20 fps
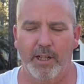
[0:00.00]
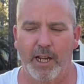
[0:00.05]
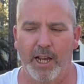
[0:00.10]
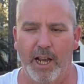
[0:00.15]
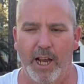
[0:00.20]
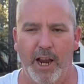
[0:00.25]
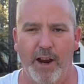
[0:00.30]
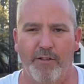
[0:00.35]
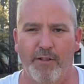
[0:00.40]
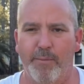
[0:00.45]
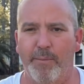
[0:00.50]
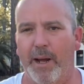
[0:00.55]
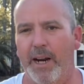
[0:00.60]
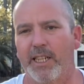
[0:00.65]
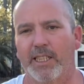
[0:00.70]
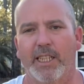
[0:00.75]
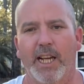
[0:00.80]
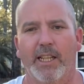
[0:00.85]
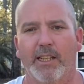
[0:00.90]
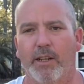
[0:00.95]

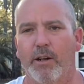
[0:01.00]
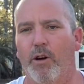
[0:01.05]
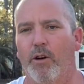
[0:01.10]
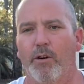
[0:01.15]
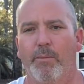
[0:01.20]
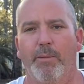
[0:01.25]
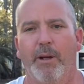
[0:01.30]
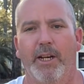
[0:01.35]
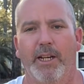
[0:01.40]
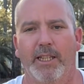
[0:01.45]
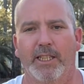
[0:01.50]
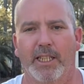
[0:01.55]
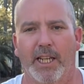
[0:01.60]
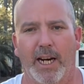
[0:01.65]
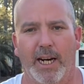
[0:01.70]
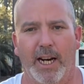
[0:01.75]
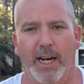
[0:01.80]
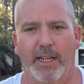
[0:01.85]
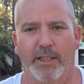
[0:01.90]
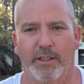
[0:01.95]
everybody's got their own opinions
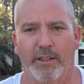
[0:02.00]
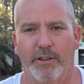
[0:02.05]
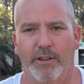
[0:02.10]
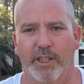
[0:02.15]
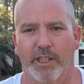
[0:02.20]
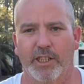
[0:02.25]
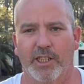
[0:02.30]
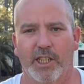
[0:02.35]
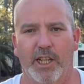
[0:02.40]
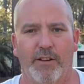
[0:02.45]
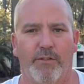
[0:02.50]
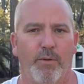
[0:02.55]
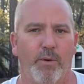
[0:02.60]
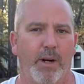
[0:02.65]
on how to do this stuff.